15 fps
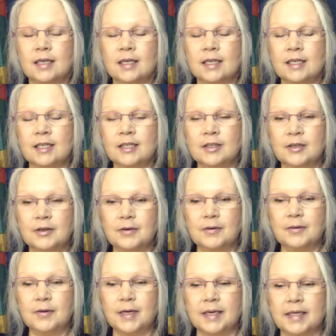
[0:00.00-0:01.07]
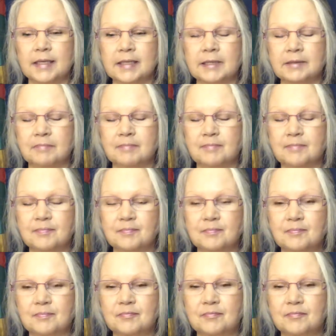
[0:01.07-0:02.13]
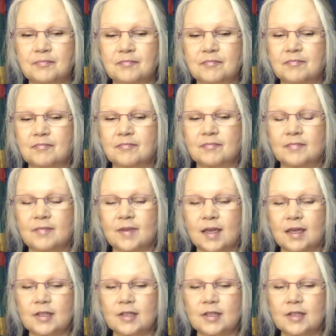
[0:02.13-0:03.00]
You know, um, I